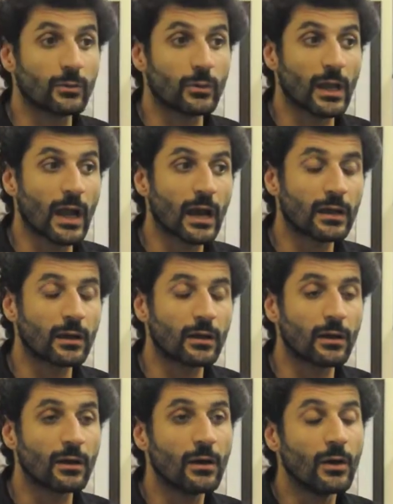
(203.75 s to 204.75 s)
we had
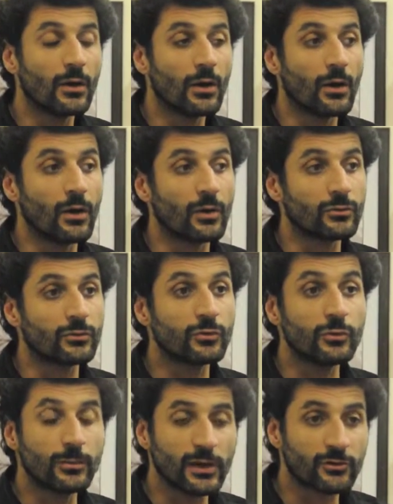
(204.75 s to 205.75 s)
a, a
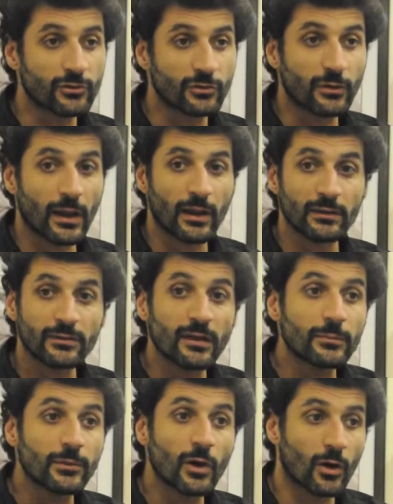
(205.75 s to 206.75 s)
two major grants,
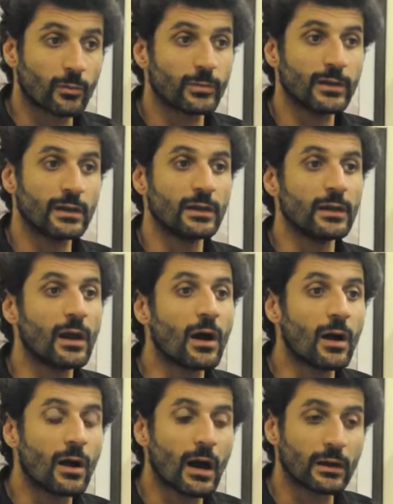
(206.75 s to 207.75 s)
NPRP,
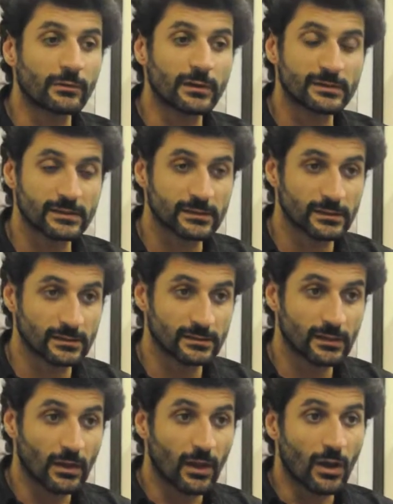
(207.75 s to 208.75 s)
uh, addressing these
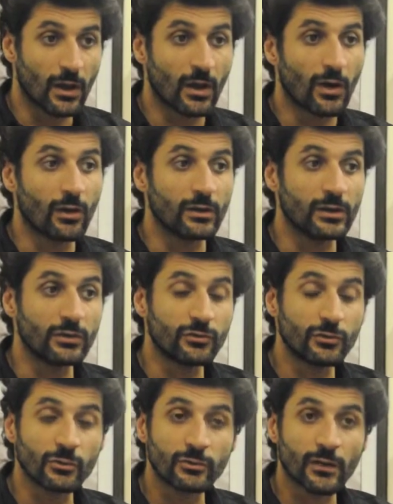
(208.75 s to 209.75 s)
uh,
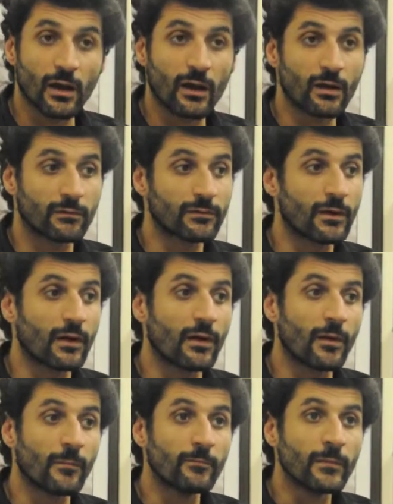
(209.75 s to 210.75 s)
issues of
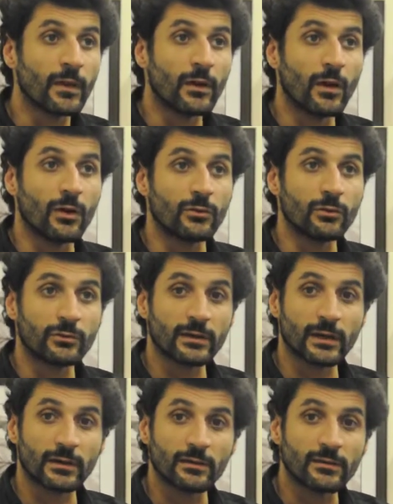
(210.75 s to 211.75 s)
uh, uh,
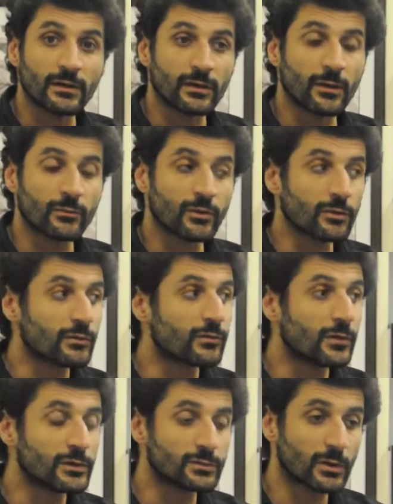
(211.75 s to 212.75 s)
using endothelium. So the
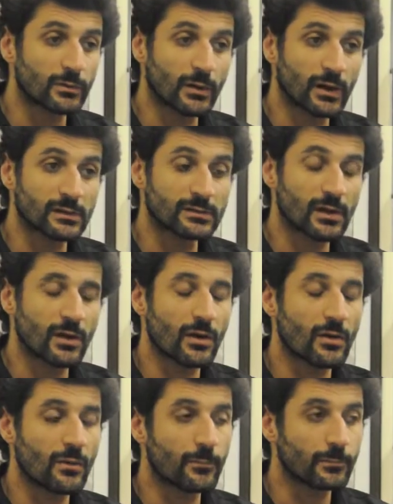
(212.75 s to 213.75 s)
first one
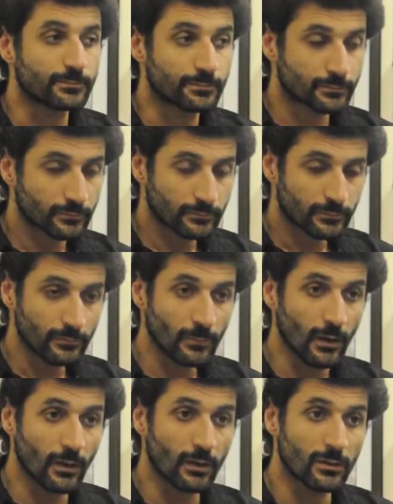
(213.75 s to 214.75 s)
was
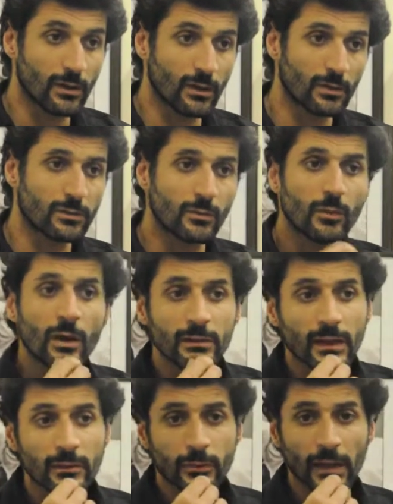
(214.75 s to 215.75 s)
the, the one
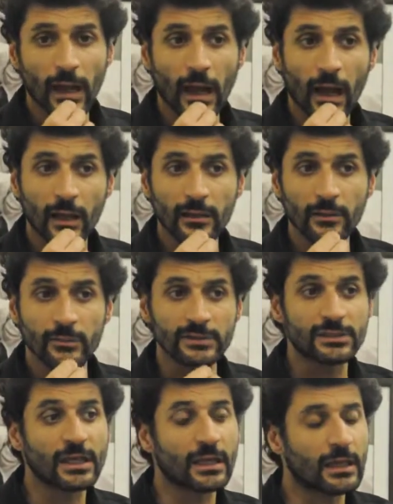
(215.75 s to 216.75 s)
that we had with
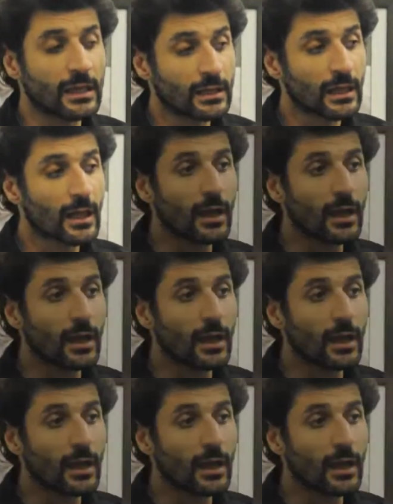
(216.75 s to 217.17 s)
Shahin,